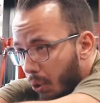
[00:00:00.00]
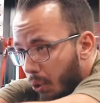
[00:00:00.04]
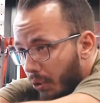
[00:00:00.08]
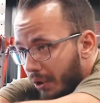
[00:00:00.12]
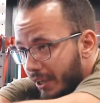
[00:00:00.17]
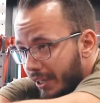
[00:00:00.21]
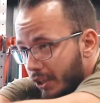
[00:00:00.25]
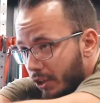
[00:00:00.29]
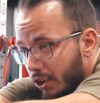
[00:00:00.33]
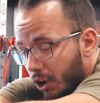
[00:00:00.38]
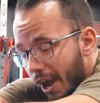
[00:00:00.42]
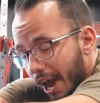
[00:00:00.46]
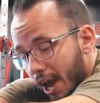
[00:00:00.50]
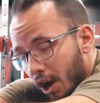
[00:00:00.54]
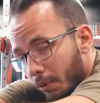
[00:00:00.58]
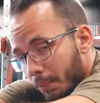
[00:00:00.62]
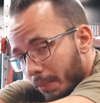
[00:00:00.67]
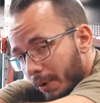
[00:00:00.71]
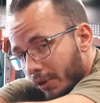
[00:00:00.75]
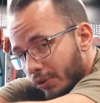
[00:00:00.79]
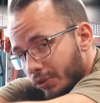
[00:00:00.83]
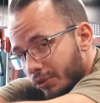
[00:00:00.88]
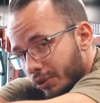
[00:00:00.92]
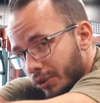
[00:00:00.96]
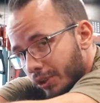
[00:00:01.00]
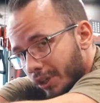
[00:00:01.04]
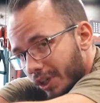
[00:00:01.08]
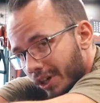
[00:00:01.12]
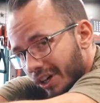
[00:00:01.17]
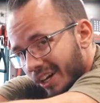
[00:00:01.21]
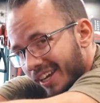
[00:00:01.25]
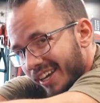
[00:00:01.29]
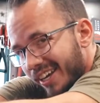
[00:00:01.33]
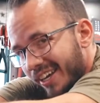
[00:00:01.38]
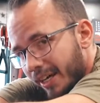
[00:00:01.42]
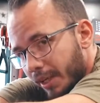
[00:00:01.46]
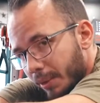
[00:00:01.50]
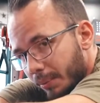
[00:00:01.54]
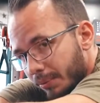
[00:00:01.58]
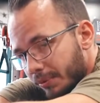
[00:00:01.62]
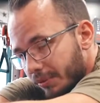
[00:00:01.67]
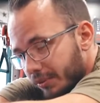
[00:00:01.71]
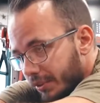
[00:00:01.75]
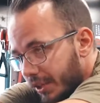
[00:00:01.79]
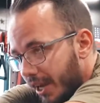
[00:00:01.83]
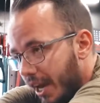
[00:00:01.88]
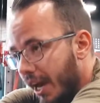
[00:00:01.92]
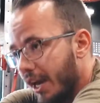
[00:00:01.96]
pulling your elbows to your
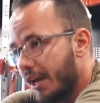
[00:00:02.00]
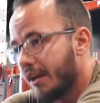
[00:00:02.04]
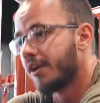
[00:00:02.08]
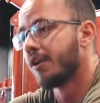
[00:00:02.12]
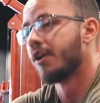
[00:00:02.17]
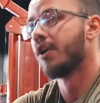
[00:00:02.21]
hips, okay?